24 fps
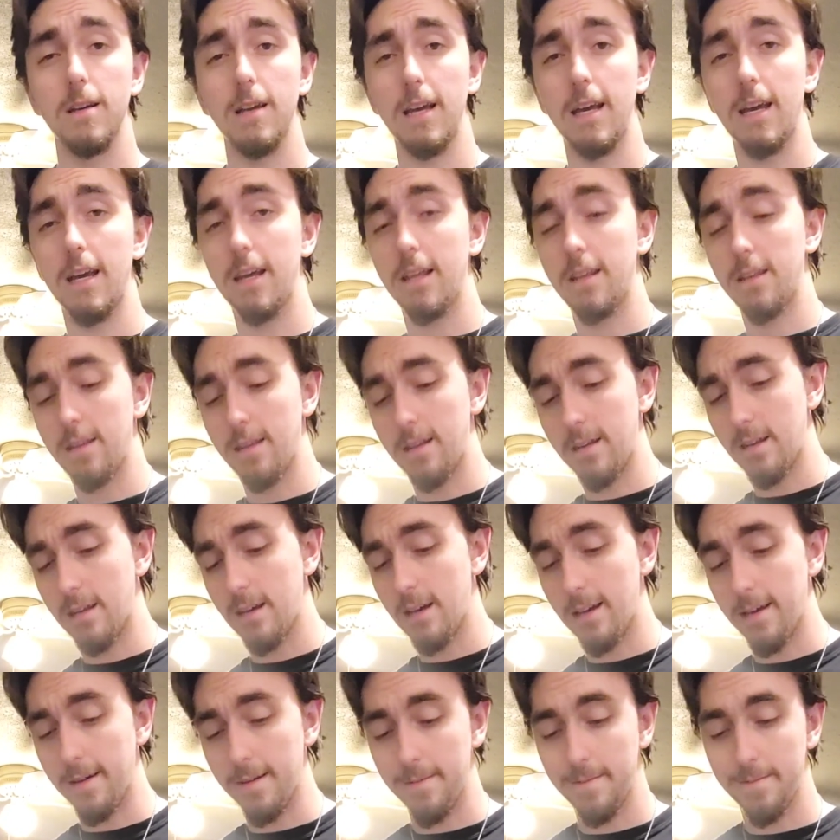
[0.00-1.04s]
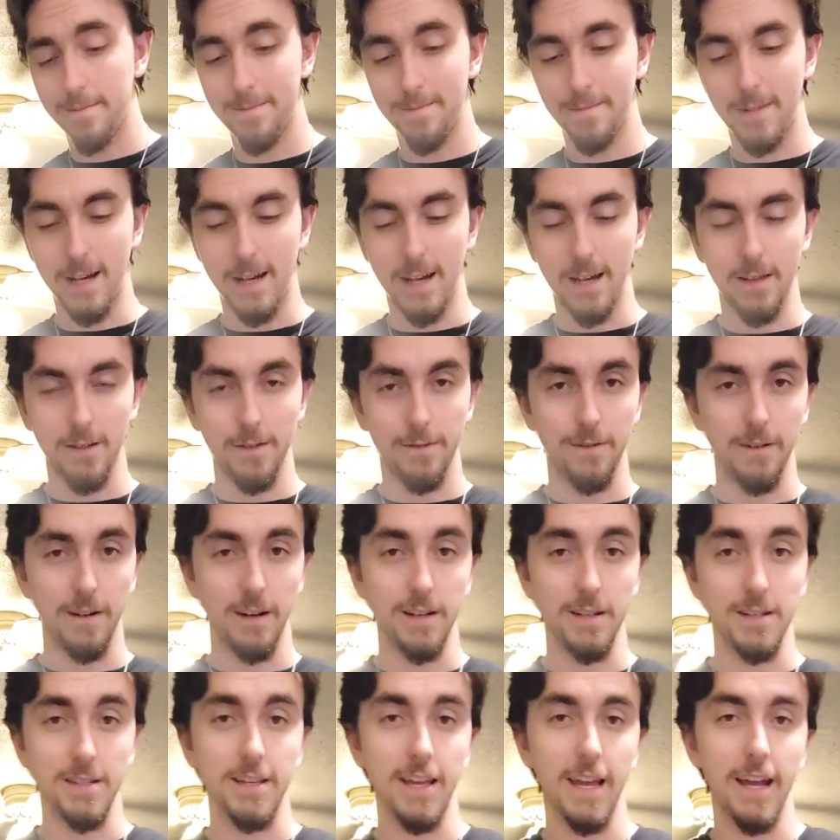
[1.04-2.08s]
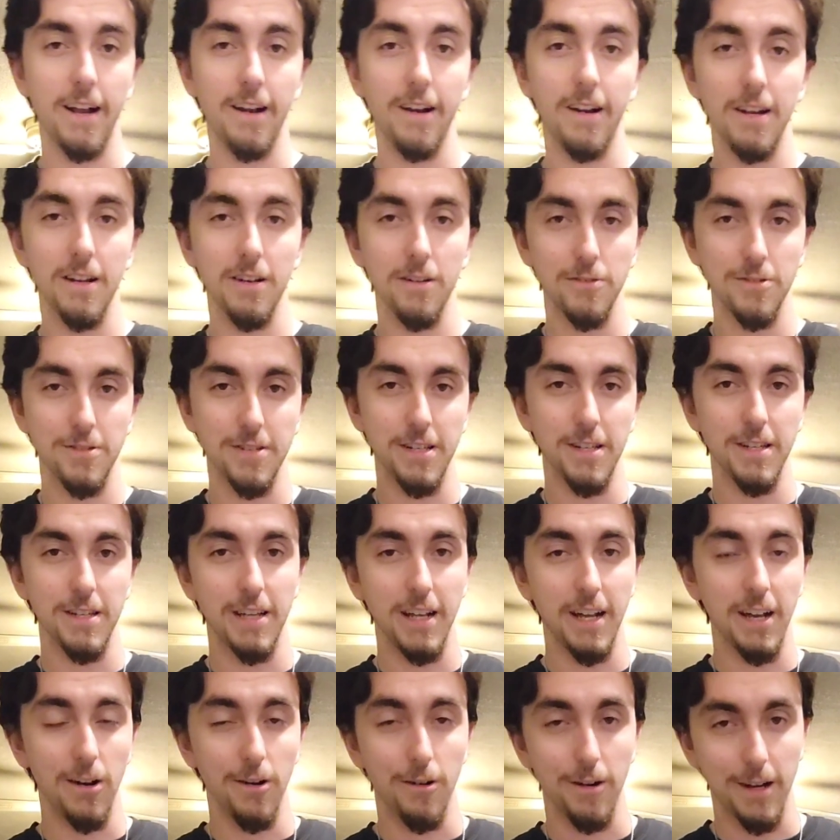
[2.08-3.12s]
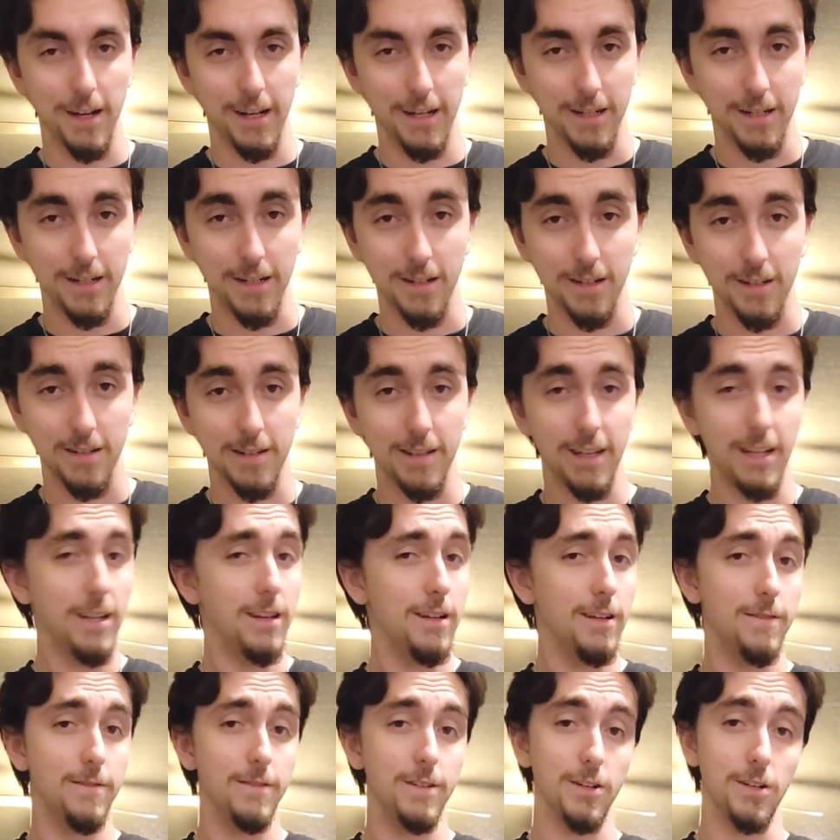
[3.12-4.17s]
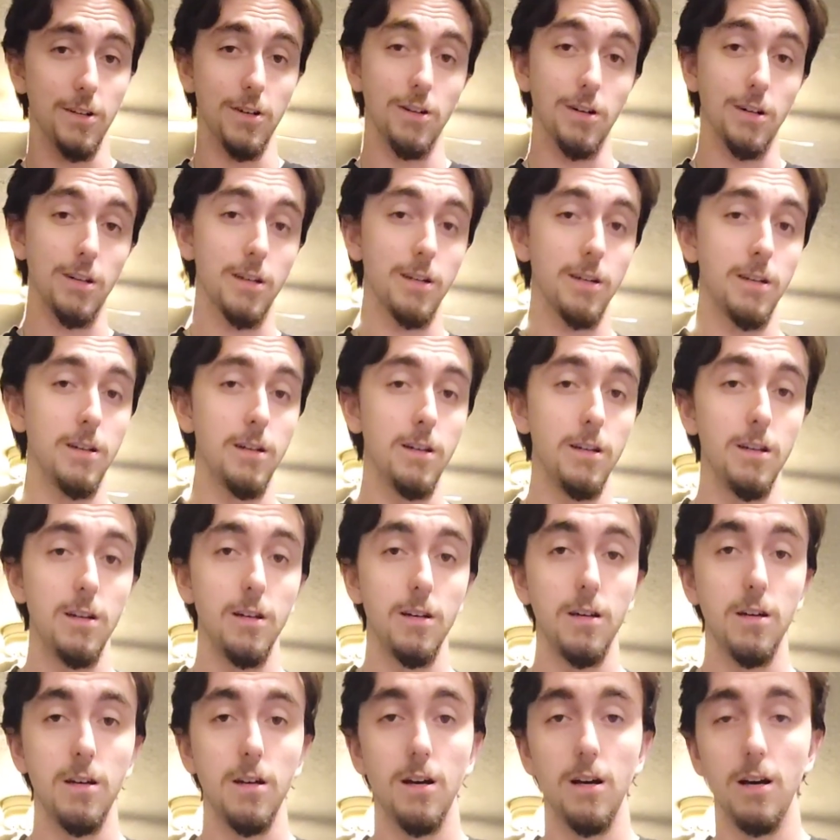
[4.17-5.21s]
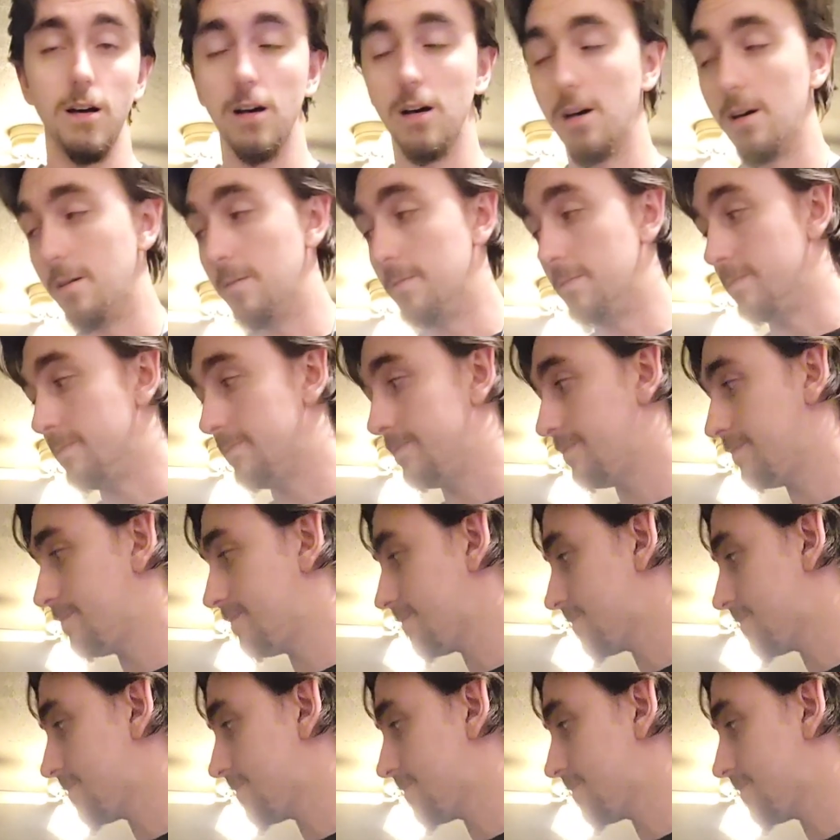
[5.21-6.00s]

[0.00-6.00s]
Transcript: And then my other friends, Carrie and Lucia, they aren't here. They love to cook. Well,